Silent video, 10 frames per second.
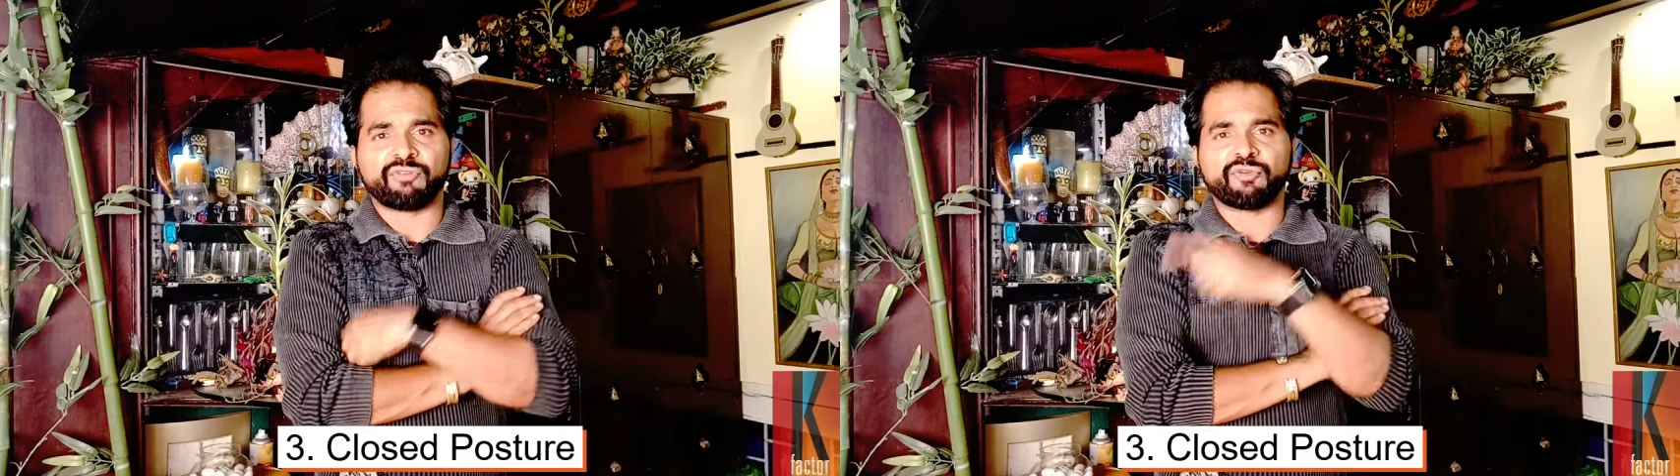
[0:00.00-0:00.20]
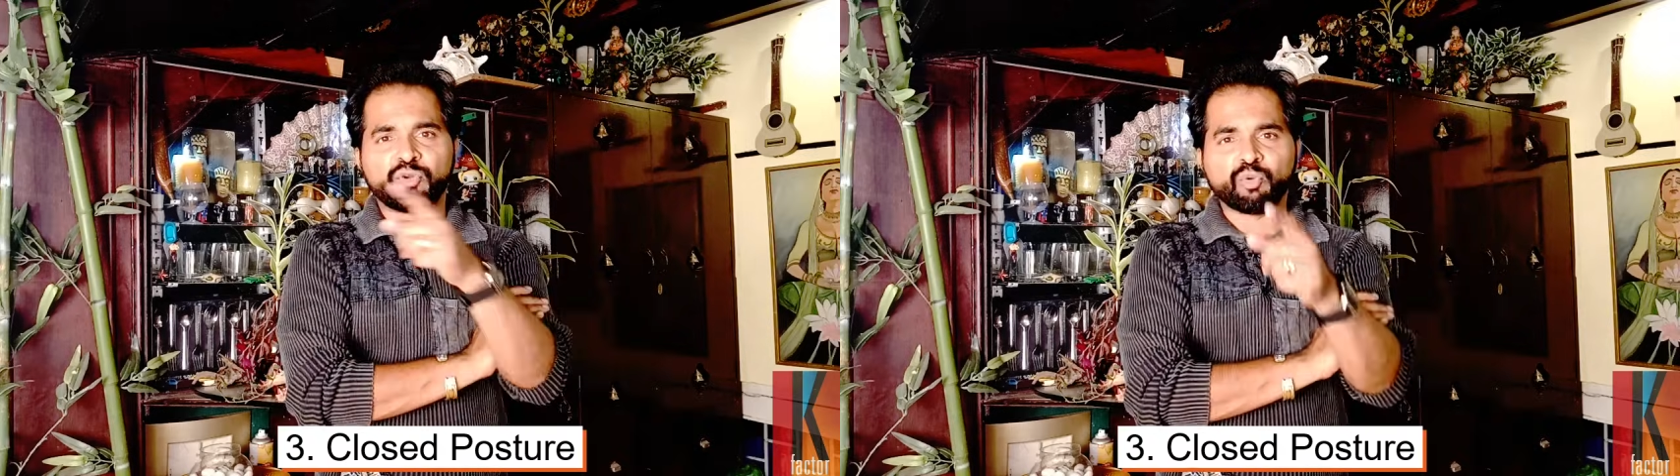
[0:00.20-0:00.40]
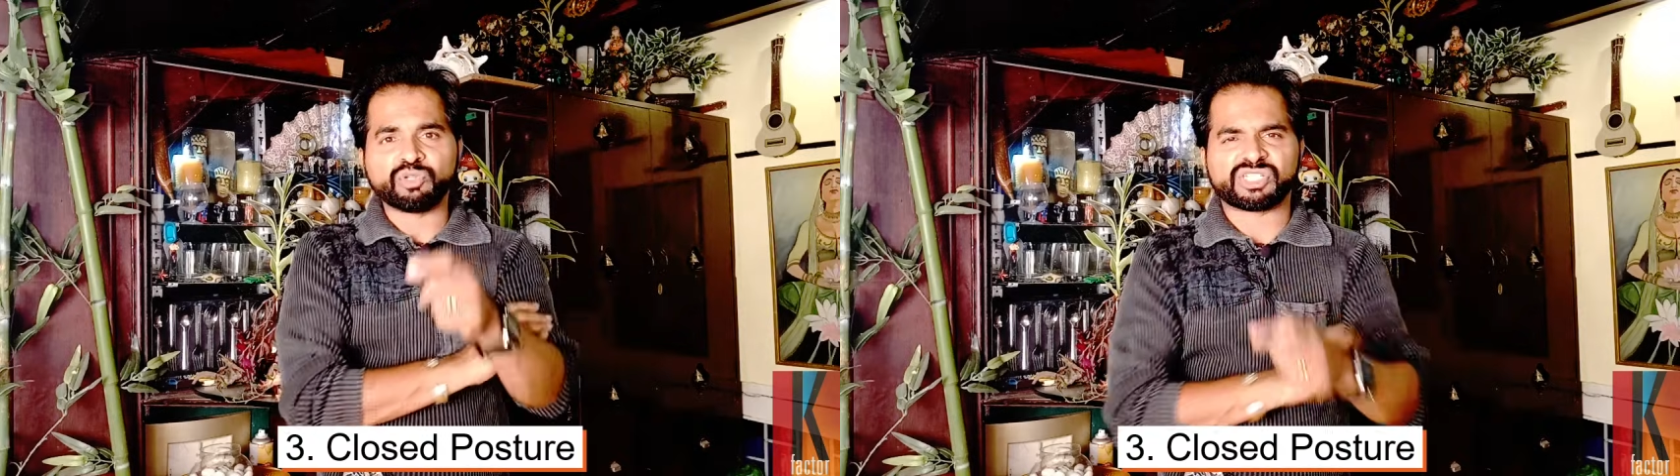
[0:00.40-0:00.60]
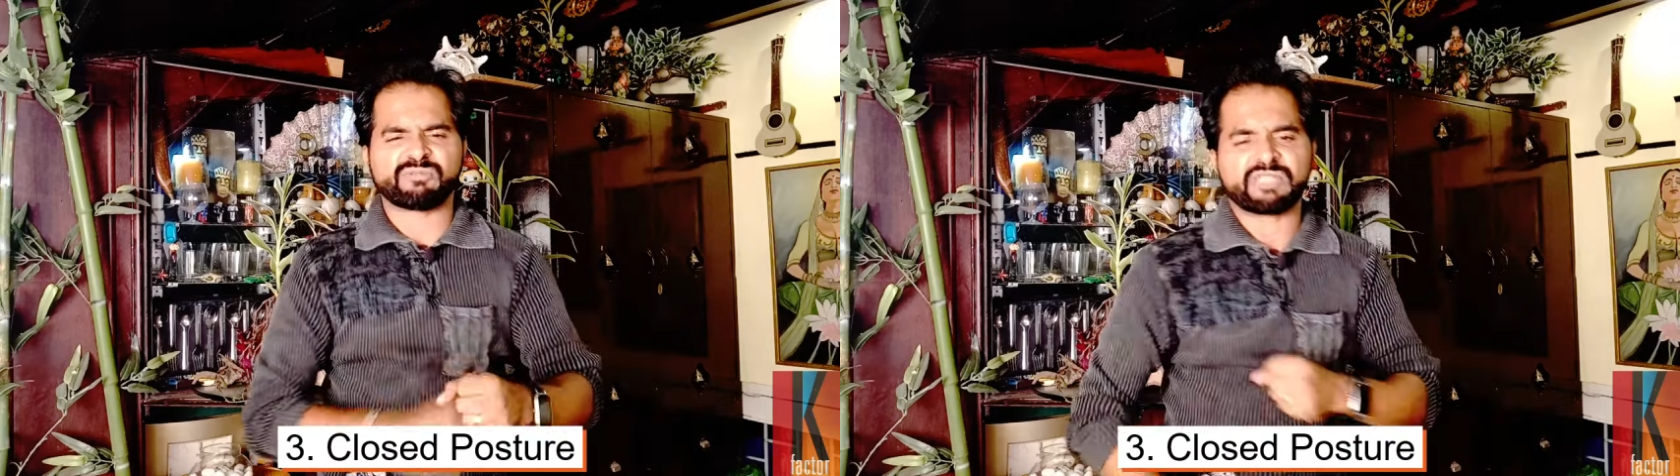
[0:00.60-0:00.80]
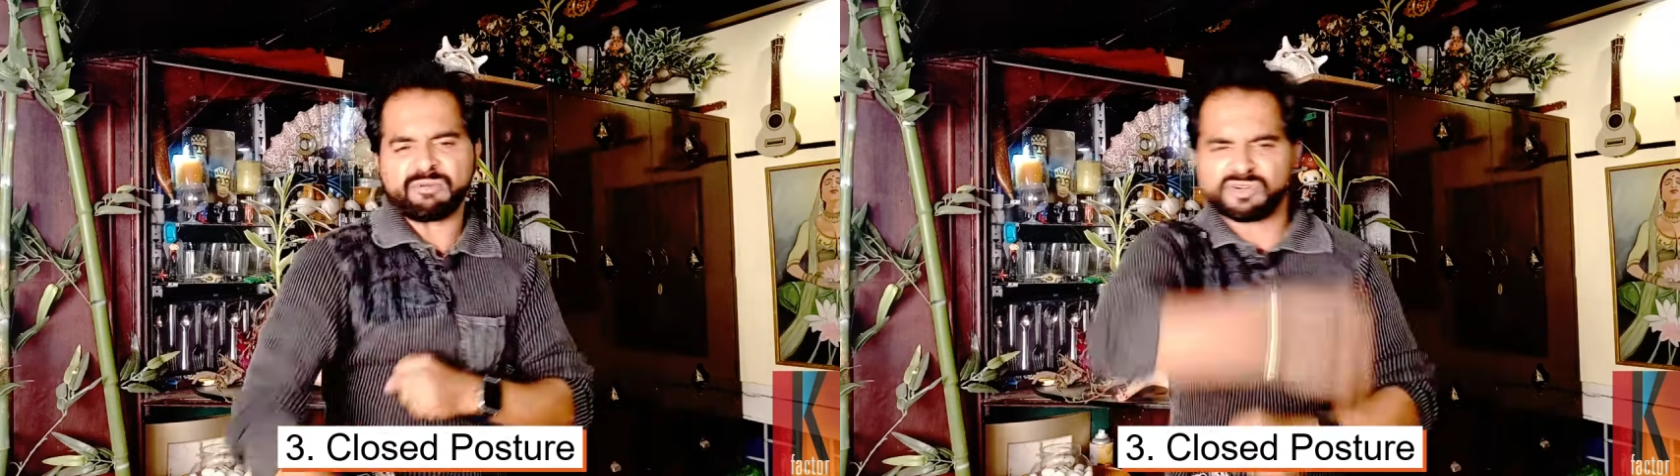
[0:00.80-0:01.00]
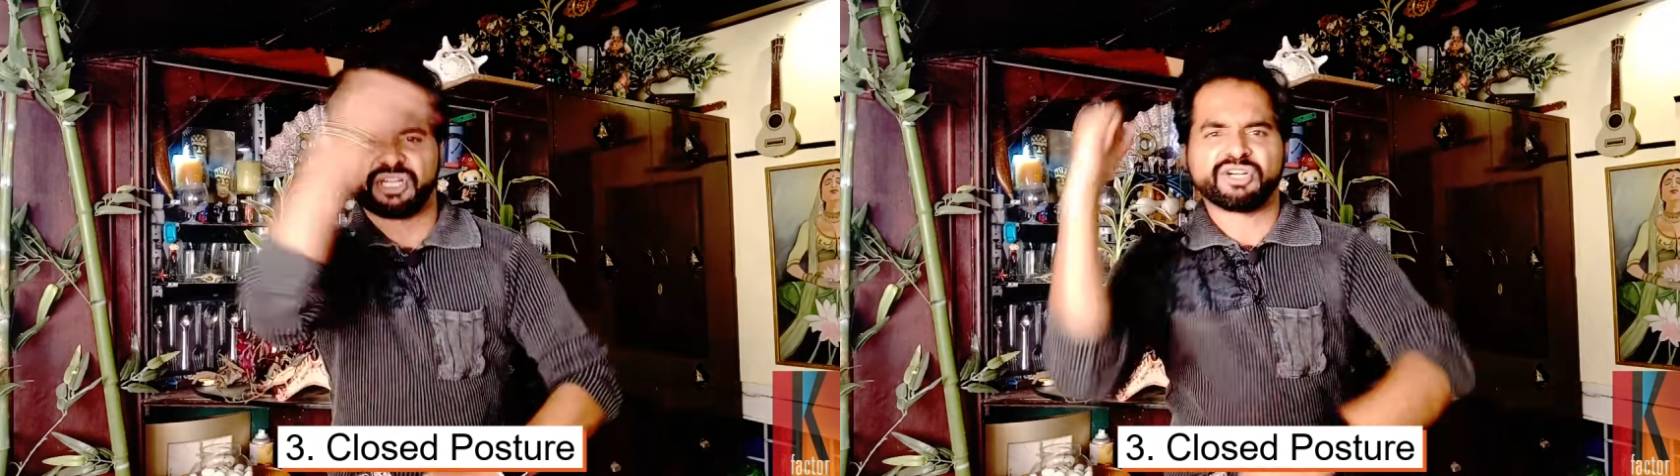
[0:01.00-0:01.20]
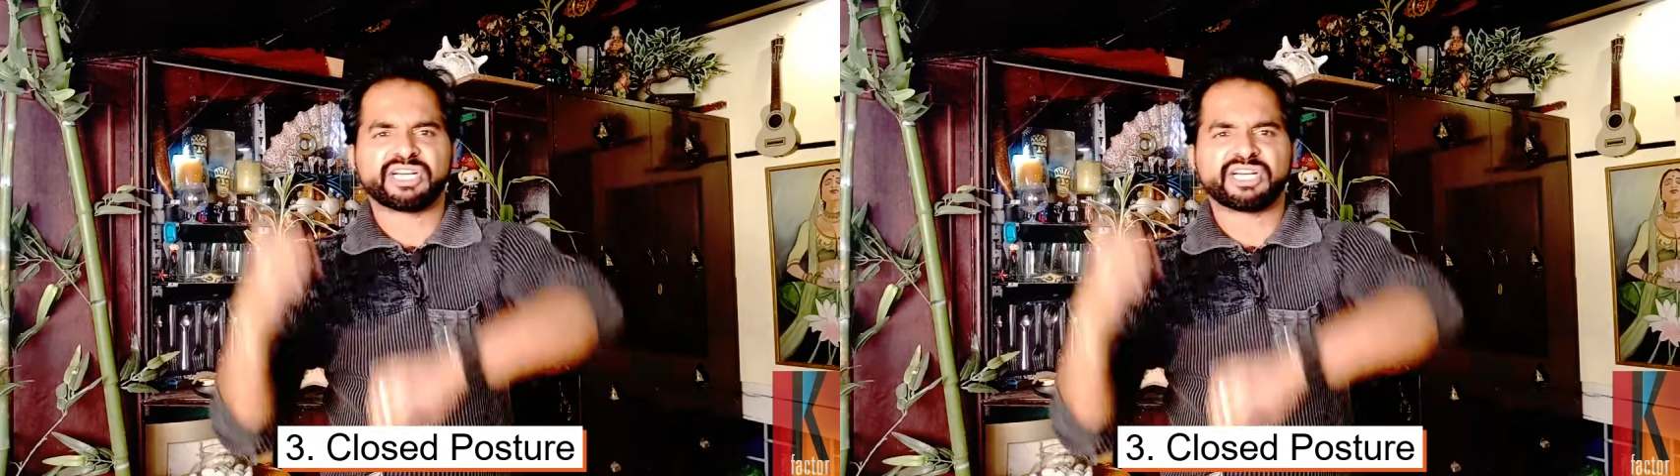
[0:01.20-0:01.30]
If you do something, I'm ready